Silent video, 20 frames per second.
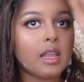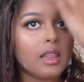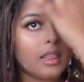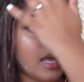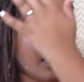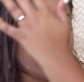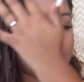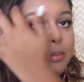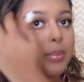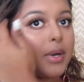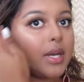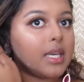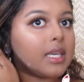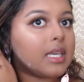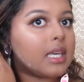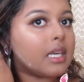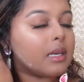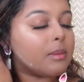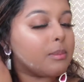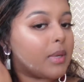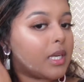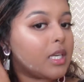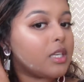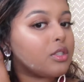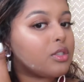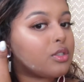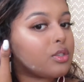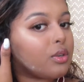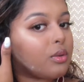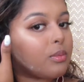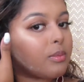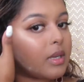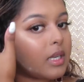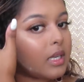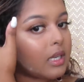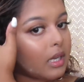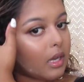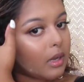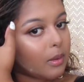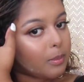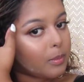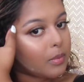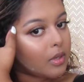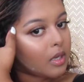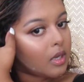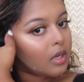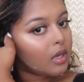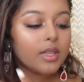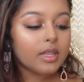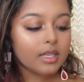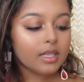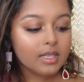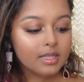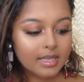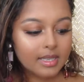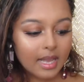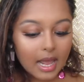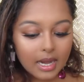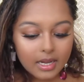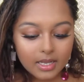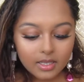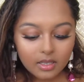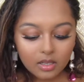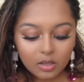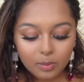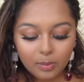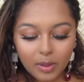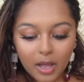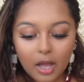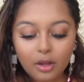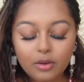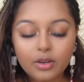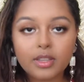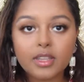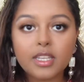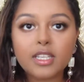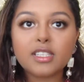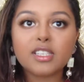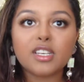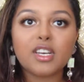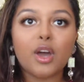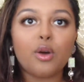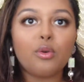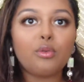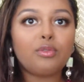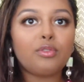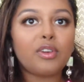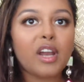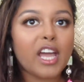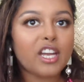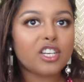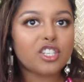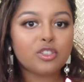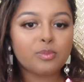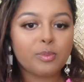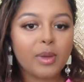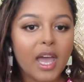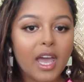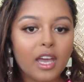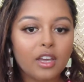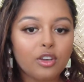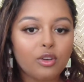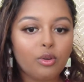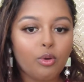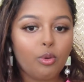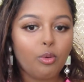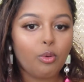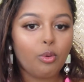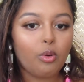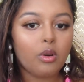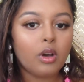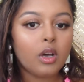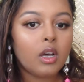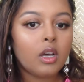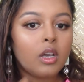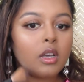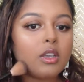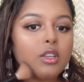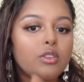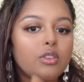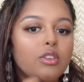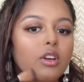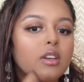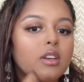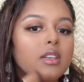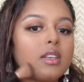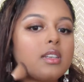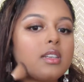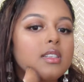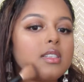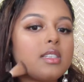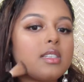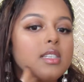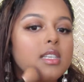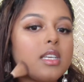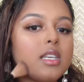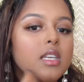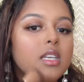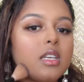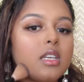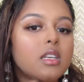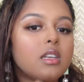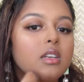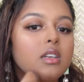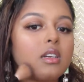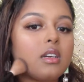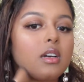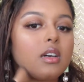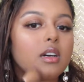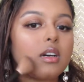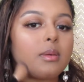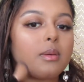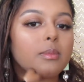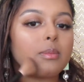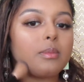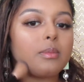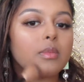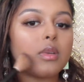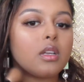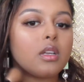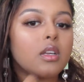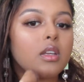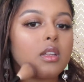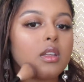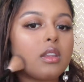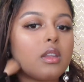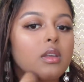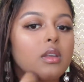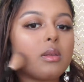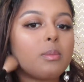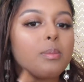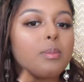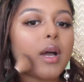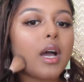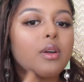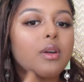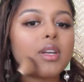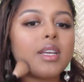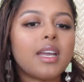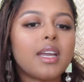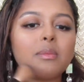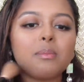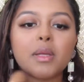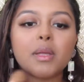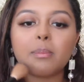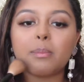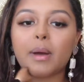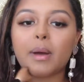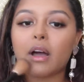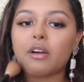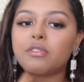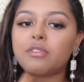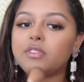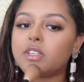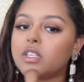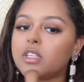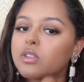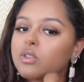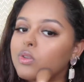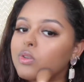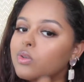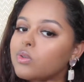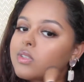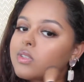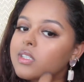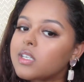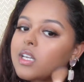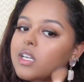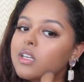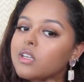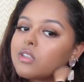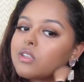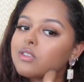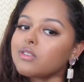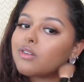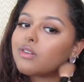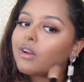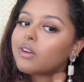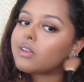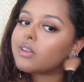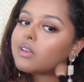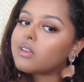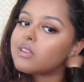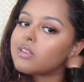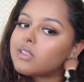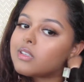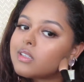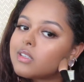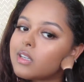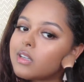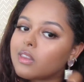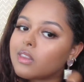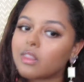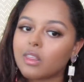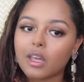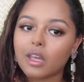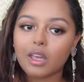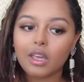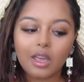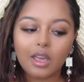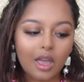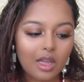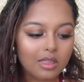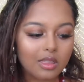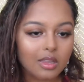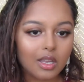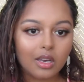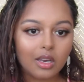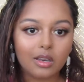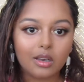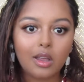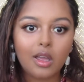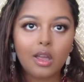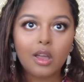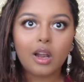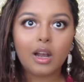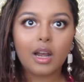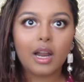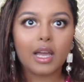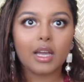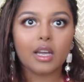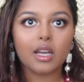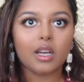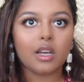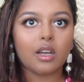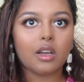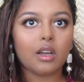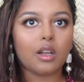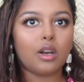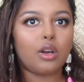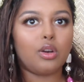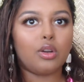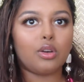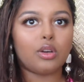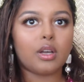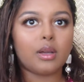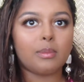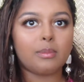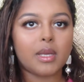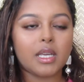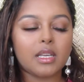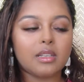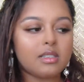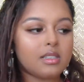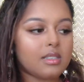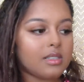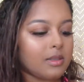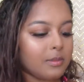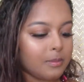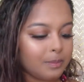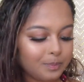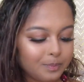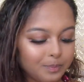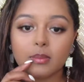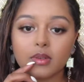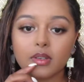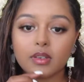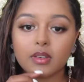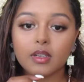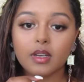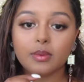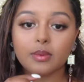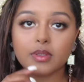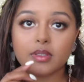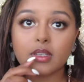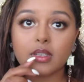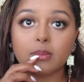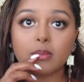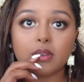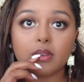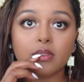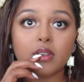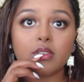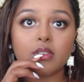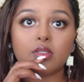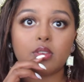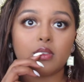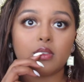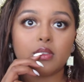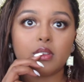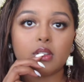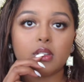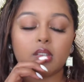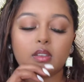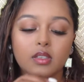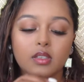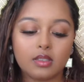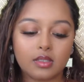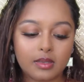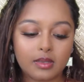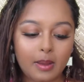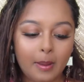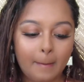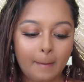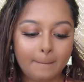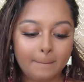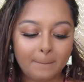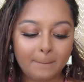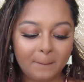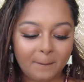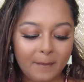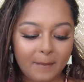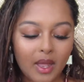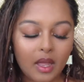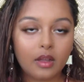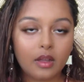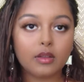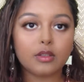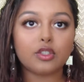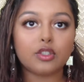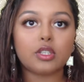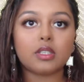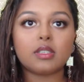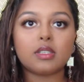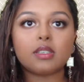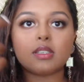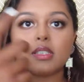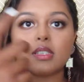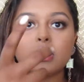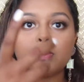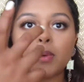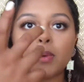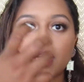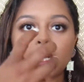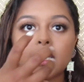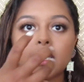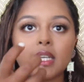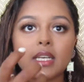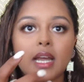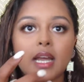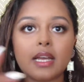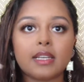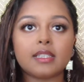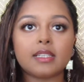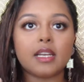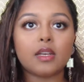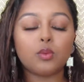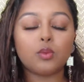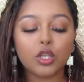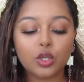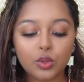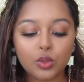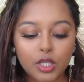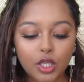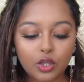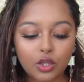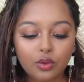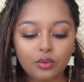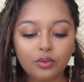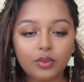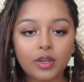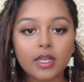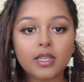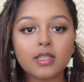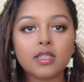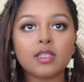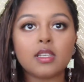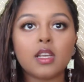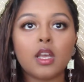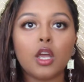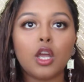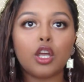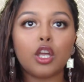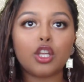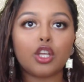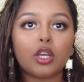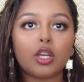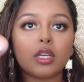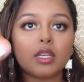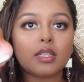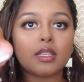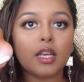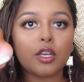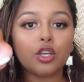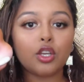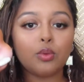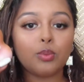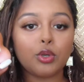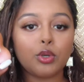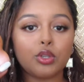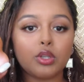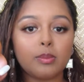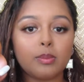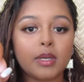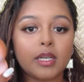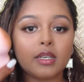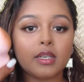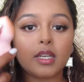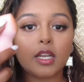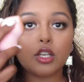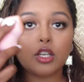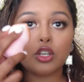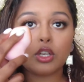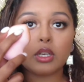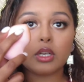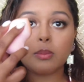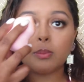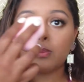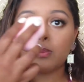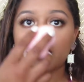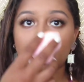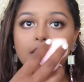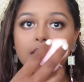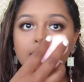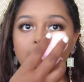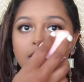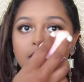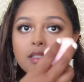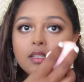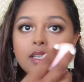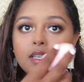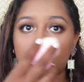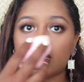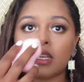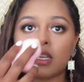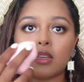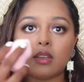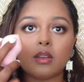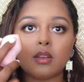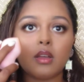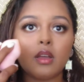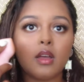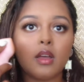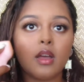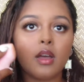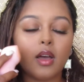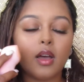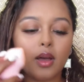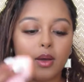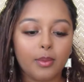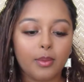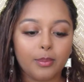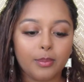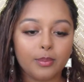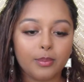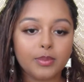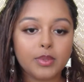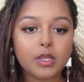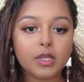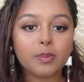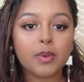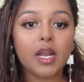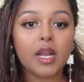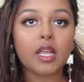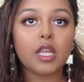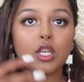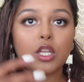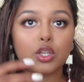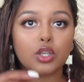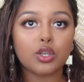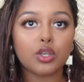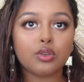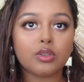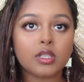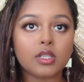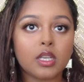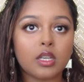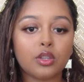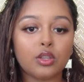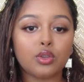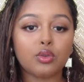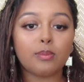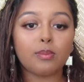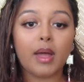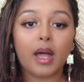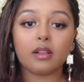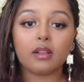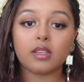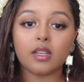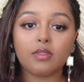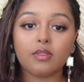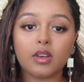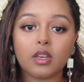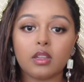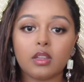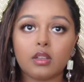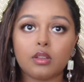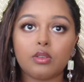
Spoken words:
that baking makes to your makeup. With this Allegro powder, there's no flashback, or you're not gonna see the powder can be buffed into your skin. It's not gonna sit there and then like look a mess. I'm gonna go and set my face after this. Just spray it in nicely, and when you set your face, you're gonna take your beauty blender and you're gonna press the setting spray into your skin to melt everything